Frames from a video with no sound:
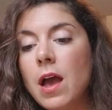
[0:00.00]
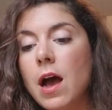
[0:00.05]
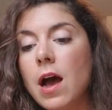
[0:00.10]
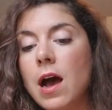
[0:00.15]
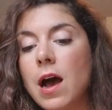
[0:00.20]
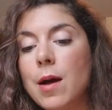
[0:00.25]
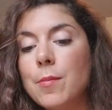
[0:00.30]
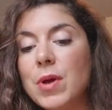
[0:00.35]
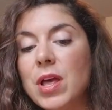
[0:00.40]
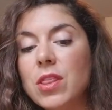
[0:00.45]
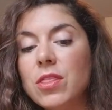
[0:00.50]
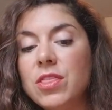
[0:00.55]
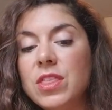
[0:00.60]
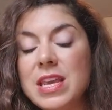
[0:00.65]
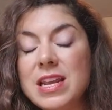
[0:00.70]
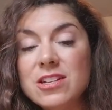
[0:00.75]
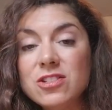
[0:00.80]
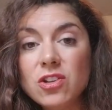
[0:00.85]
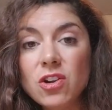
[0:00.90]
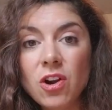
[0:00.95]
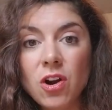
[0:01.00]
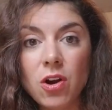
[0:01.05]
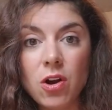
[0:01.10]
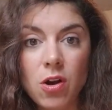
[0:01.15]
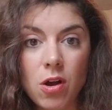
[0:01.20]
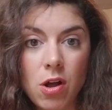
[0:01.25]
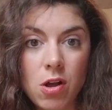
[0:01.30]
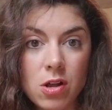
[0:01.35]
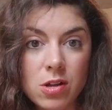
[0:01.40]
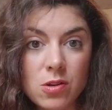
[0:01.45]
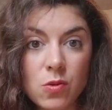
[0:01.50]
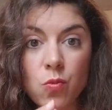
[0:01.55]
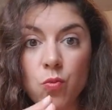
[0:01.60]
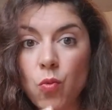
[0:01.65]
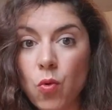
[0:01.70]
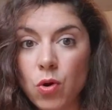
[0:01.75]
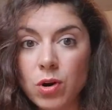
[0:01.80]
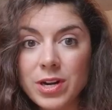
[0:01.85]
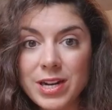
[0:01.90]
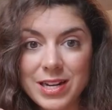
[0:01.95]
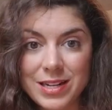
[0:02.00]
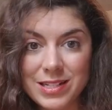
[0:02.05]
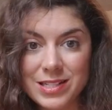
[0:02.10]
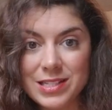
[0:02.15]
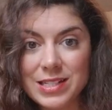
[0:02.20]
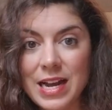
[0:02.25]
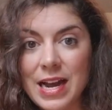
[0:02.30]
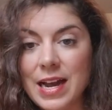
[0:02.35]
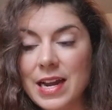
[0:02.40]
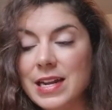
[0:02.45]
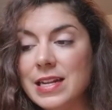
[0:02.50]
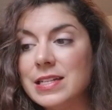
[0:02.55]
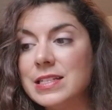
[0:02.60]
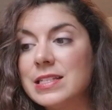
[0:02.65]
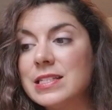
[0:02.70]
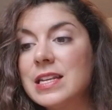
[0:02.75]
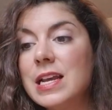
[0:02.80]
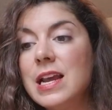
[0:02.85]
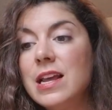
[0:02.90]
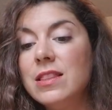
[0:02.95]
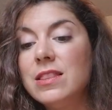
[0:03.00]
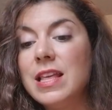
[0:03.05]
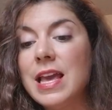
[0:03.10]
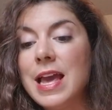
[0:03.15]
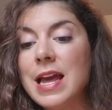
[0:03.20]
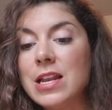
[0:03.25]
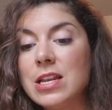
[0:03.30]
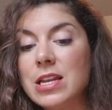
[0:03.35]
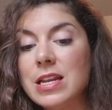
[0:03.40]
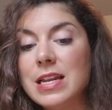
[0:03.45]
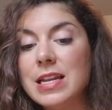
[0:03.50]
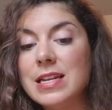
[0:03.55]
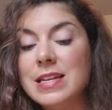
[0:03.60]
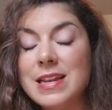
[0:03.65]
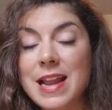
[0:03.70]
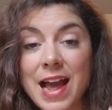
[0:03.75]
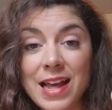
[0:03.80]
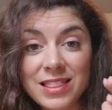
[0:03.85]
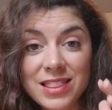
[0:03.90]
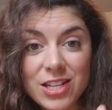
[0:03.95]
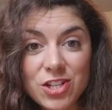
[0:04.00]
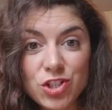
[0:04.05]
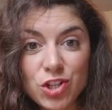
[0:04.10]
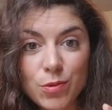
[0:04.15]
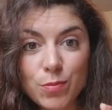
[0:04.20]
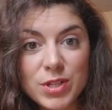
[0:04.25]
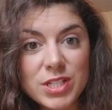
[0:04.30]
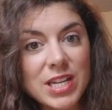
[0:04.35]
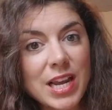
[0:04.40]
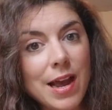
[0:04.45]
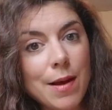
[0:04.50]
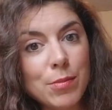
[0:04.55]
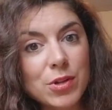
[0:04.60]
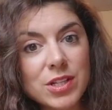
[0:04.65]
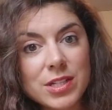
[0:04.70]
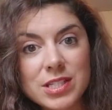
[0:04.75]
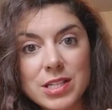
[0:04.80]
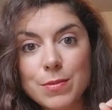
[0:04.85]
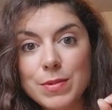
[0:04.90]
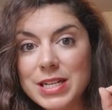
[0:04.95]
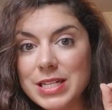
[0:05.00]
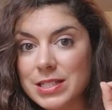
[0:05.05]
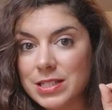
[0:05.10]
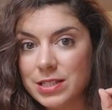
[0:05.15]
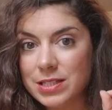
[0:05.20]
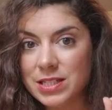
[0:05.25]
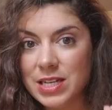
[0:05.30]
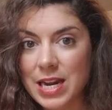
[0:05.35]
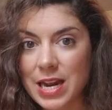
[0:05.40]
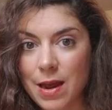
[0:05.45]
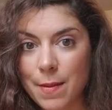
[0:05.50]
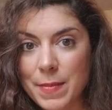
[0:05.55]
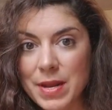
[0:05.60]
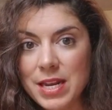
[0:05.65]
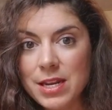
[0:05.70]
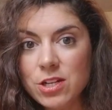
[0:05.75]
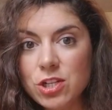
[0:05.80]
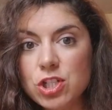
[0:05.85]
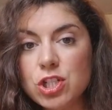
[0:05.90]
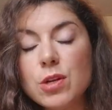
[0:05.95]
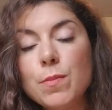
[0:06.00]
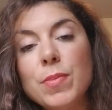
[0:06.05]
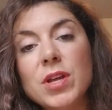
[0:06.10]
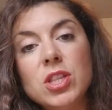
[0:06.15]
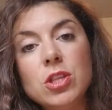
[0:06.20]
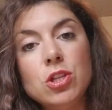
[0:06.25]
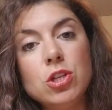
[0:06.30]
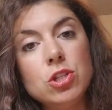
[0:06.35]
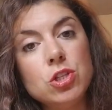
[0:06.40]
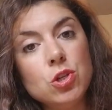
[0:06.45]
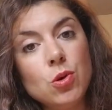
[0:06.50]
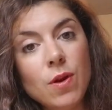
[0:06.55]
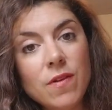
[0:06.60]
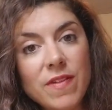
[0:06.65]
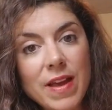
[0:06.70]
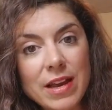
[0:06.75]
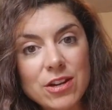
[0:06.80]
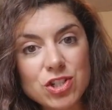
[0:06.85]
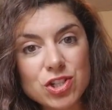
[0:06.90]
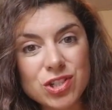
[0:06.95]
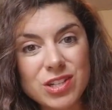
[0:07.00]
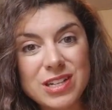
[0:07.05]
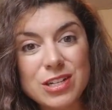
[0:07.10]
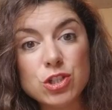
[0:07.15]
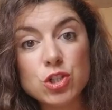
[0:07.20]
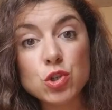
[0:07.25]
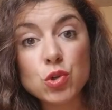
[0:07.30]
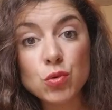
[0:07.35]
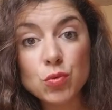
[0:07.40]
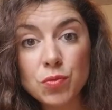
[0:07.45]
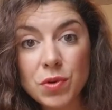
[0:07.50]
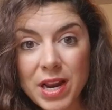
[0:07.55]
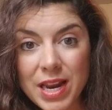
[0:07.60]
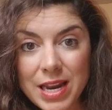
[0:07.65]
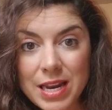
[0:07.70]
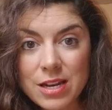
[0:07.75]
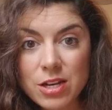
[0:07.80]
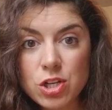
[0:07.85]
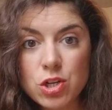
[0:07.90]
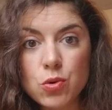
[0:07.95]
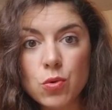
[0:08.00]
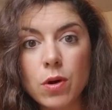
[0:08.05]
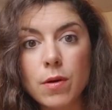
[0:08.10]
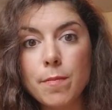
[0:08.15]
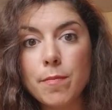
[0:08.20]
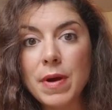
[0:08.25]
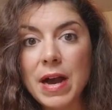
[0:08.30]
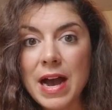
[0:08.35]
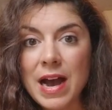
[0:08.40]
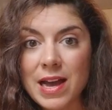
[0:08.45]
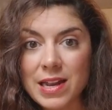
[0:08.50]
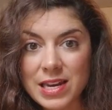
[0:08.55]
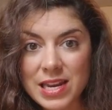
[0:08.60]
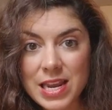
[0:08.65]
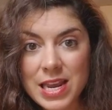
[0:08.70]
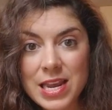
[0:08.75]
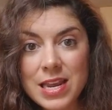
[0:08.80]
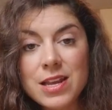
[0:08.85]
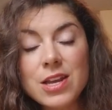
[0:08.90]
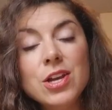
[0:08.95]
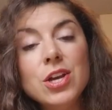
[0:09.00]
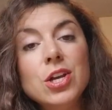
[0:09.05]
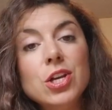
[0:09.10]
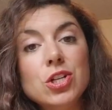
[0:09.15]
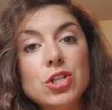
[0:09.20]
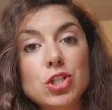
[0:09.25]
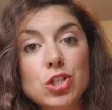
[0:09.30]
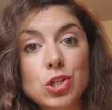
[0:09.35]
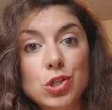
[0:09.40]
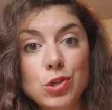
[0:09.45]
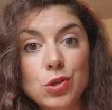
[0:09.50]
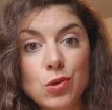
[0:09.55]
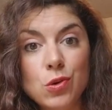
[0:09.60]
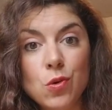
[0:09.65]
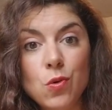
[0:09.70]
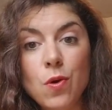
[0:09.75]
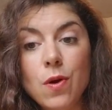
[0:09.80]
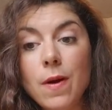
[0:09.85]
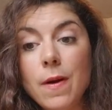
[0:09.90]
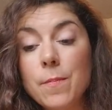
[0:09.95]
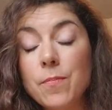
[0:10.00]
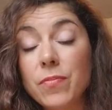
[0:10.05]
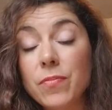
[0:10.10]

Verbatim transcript: um, these are all warning signs that not that your metabolism is damaged, but that you have actually trained your body to